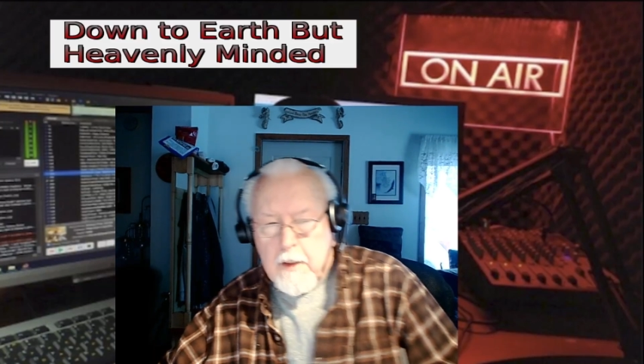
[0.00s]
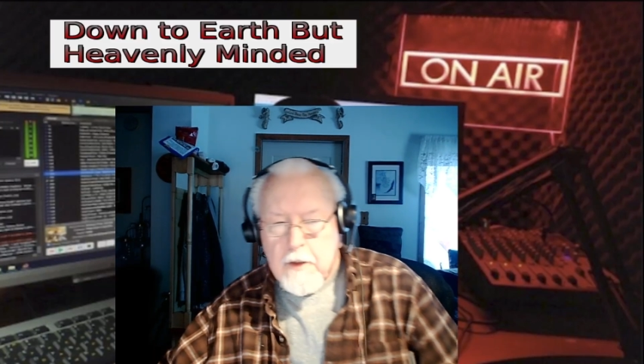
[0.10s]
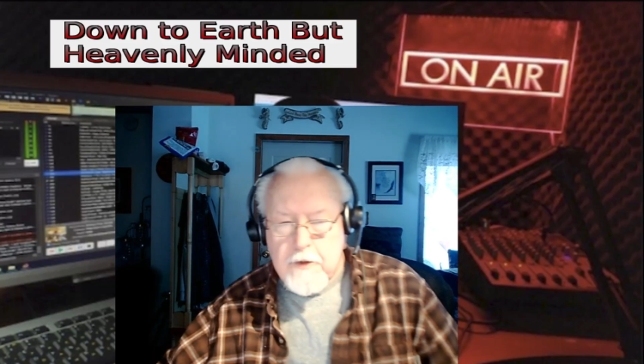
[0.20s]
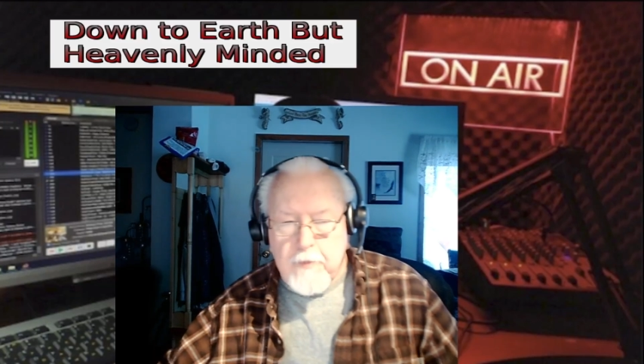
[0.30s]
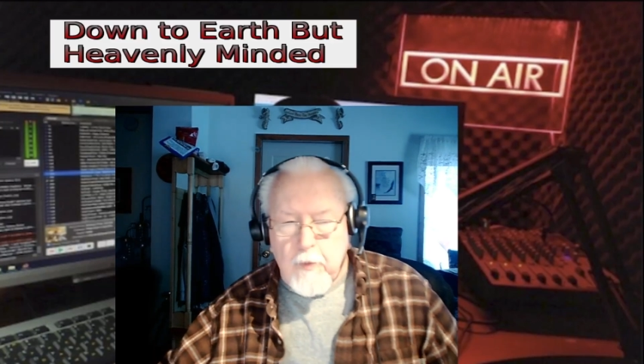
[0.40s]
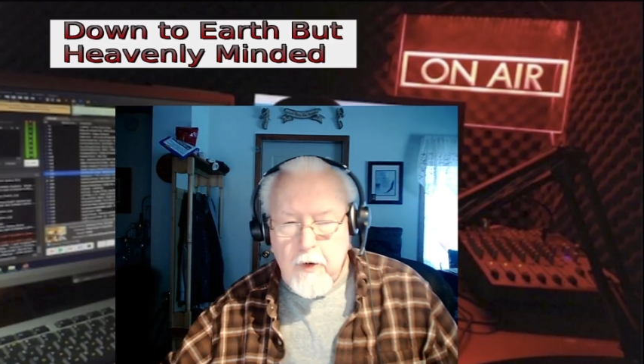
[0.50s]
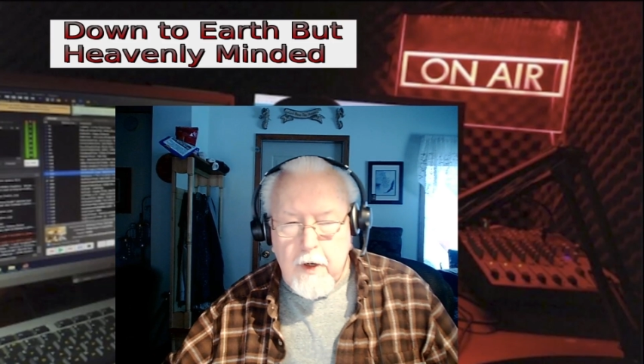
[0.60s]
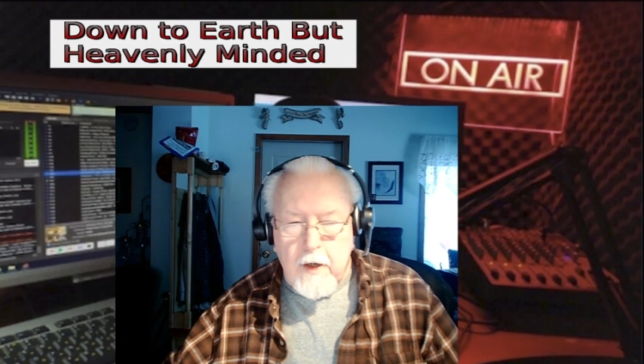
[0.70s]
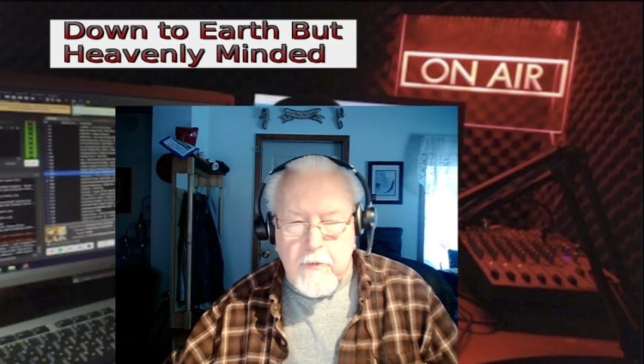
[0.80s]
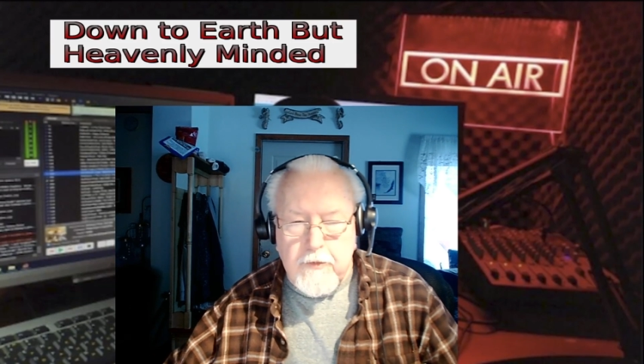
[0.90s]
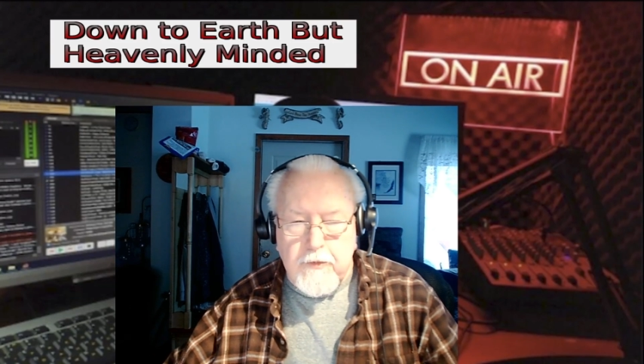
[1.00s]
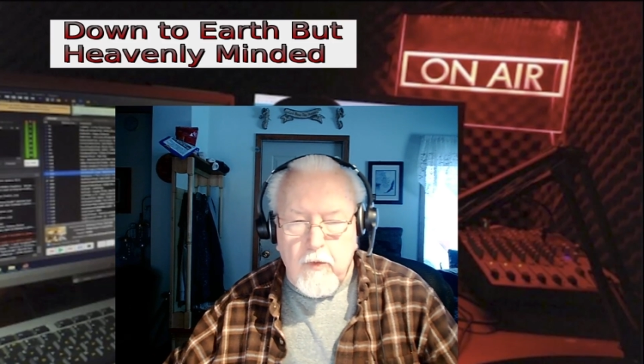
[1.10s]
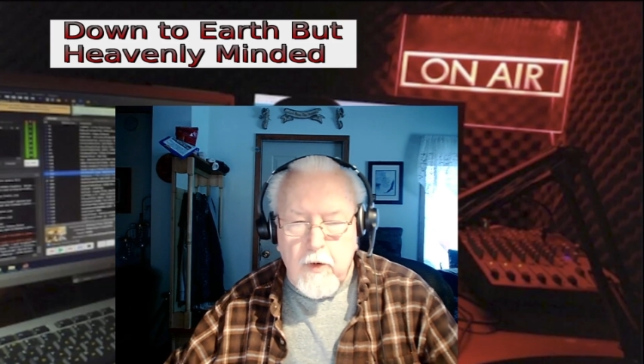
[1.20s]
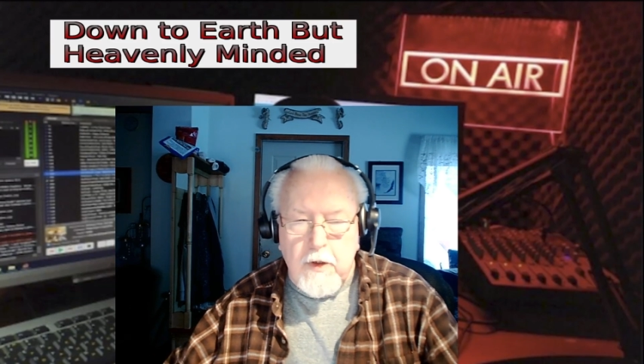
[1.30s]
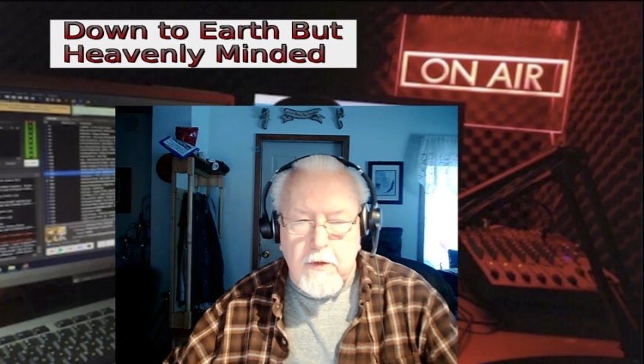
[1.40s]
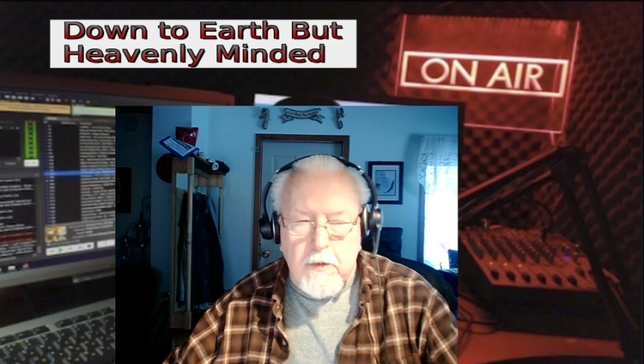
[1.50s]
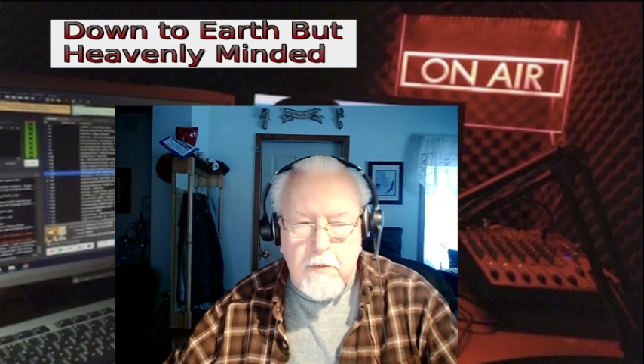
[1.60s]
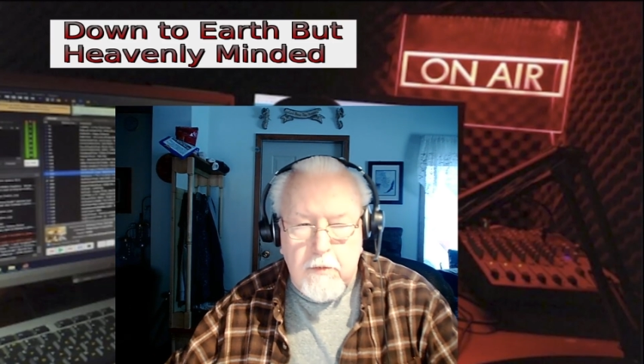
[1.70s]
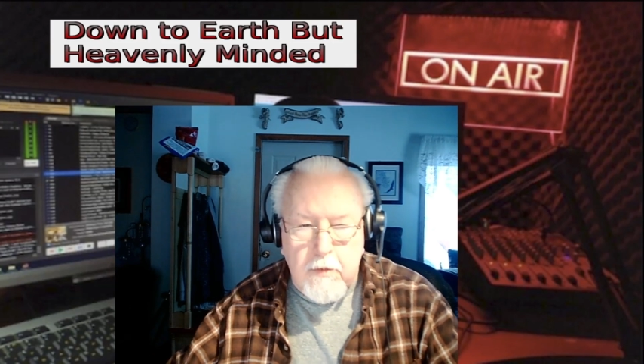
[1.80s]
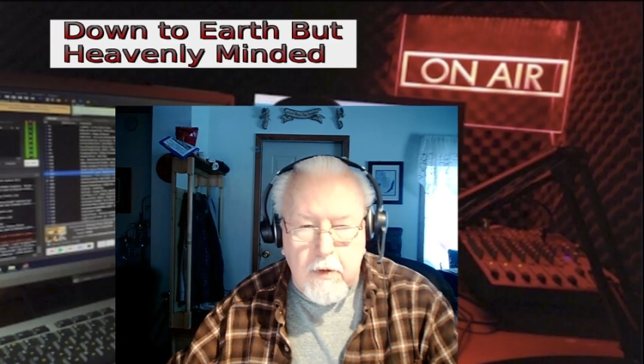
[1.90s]
This morning I was going to
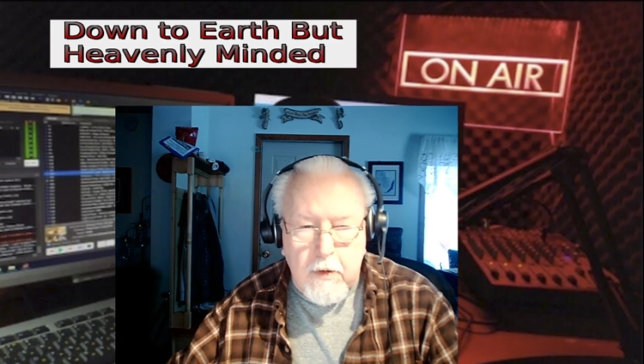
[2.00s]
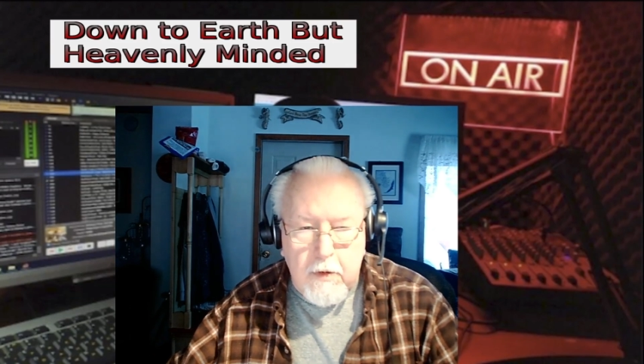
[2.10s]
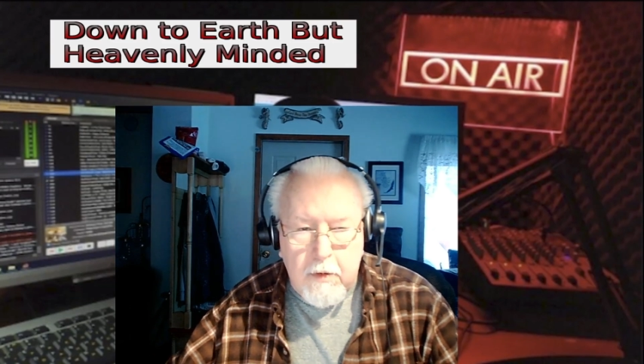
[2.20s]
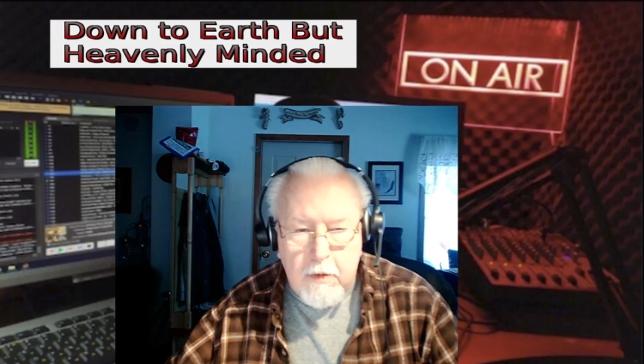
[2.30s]
uh,